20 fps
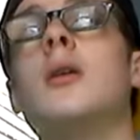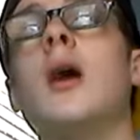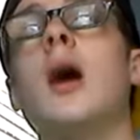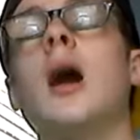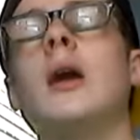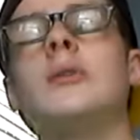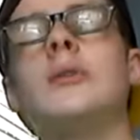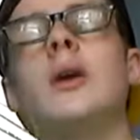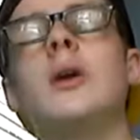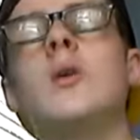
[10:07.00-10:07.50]
I
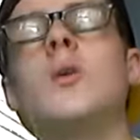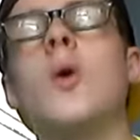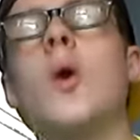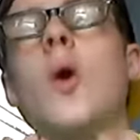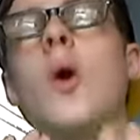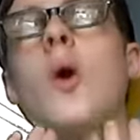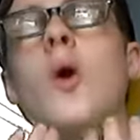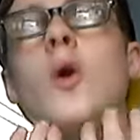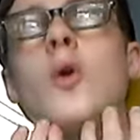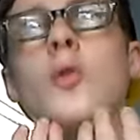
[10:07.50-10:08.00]
know
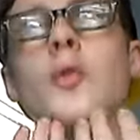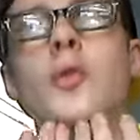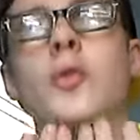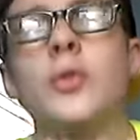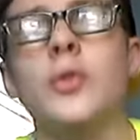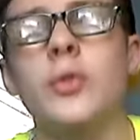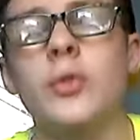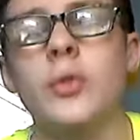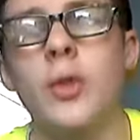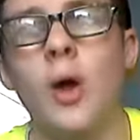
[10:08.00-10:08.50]
all
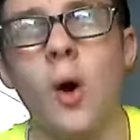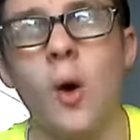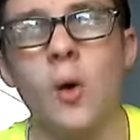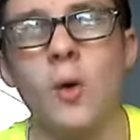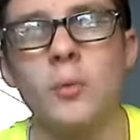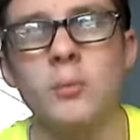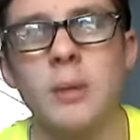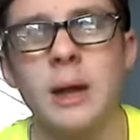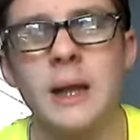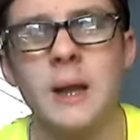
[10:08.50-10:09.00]

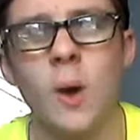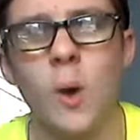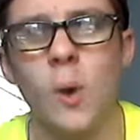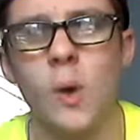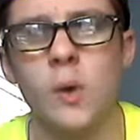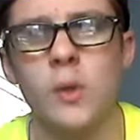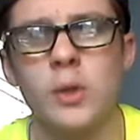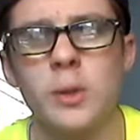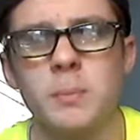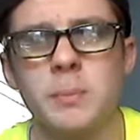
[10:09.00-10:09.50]
all my
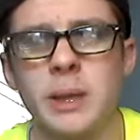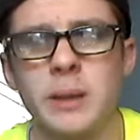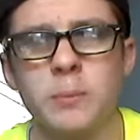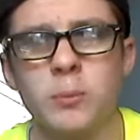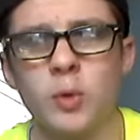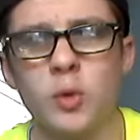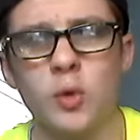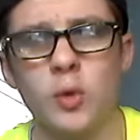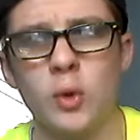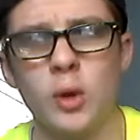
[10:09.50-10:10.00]
all the
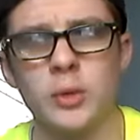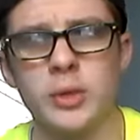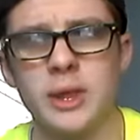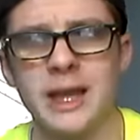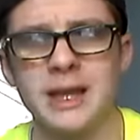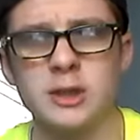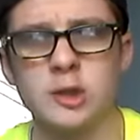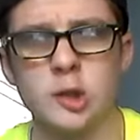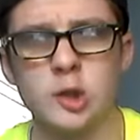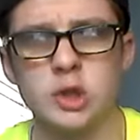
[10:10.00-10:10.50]
people
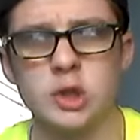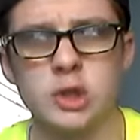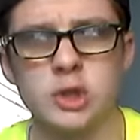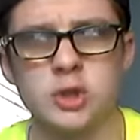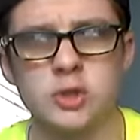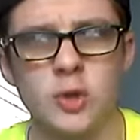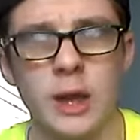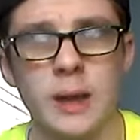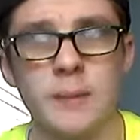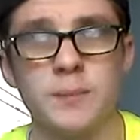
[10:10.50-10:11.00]
that are
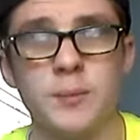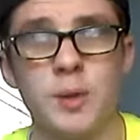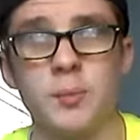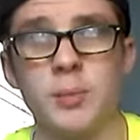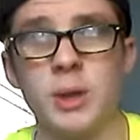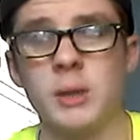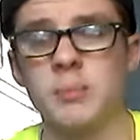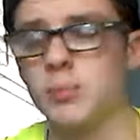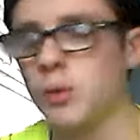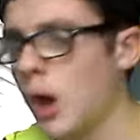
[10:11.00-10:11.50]
subscribed to
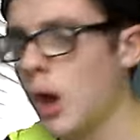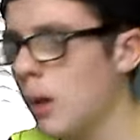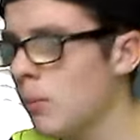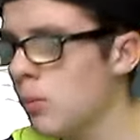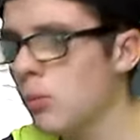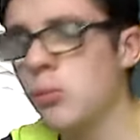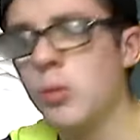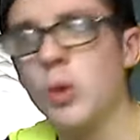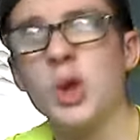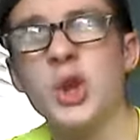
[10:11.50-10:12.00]
me
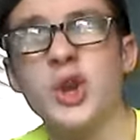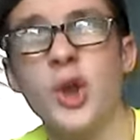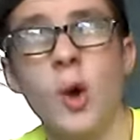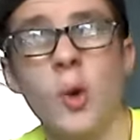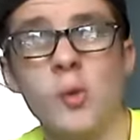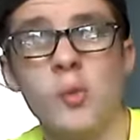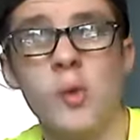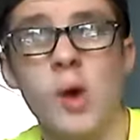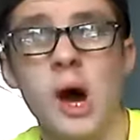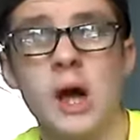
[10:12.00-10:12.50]
probably
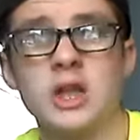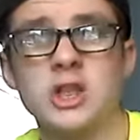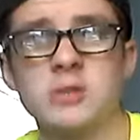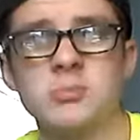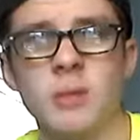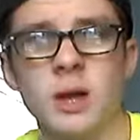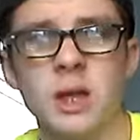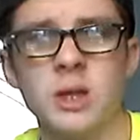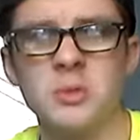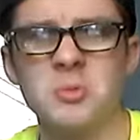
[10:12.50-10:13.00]
don't watch
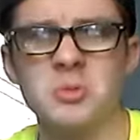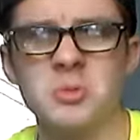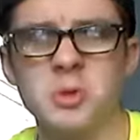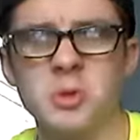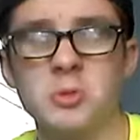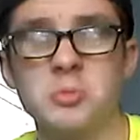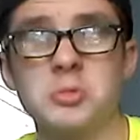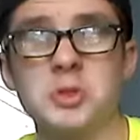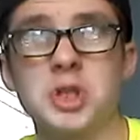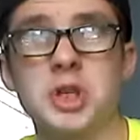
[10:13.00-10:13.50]
my YouTube
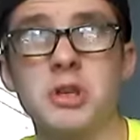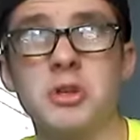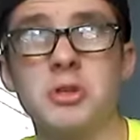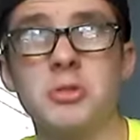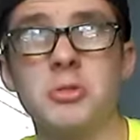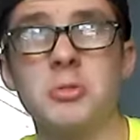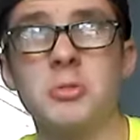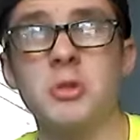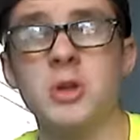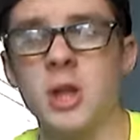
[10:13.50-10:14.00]
channel.
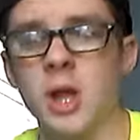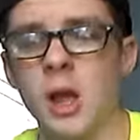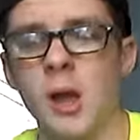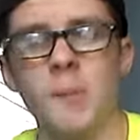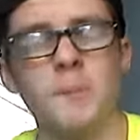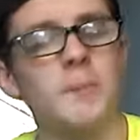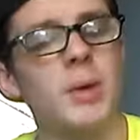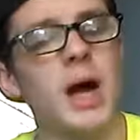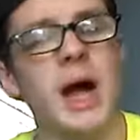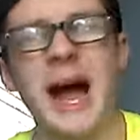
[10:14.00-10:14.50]

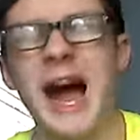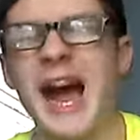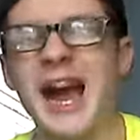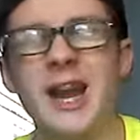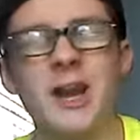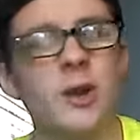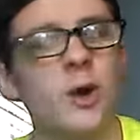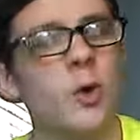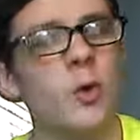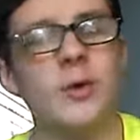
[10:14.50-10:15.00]
But I
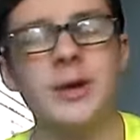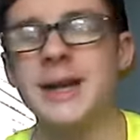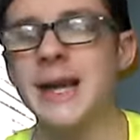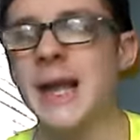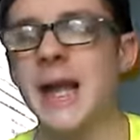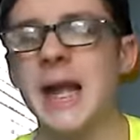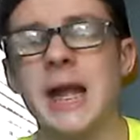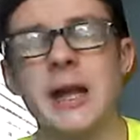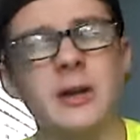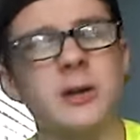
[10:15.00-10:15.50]
don't
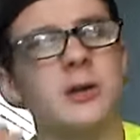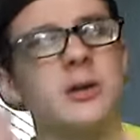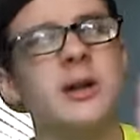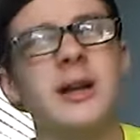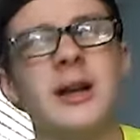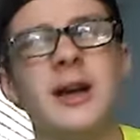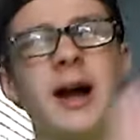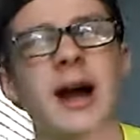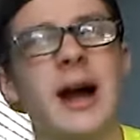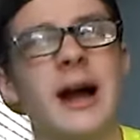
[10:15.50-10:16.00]
care.
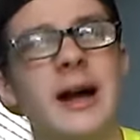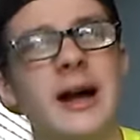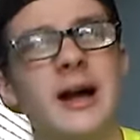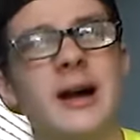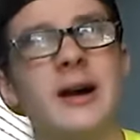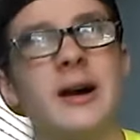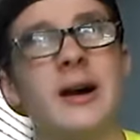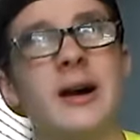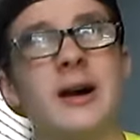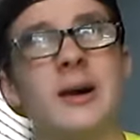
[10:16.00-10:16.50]

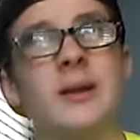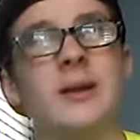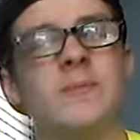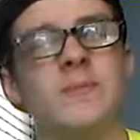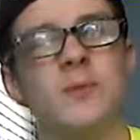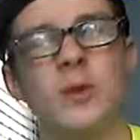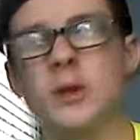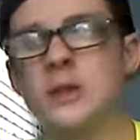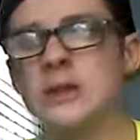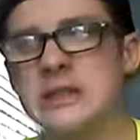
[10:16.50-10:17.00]
Uh, if
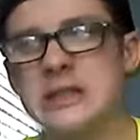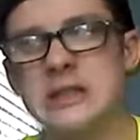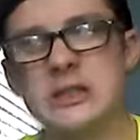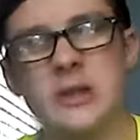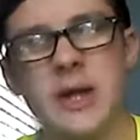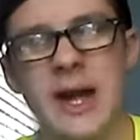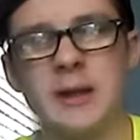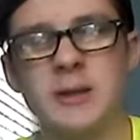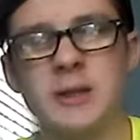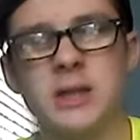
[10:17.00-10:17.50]
you're
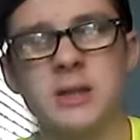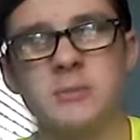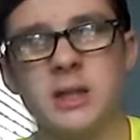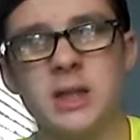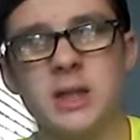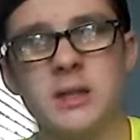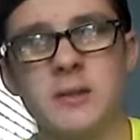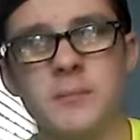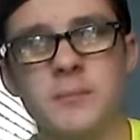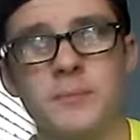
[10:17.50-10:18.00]
subscribed to me,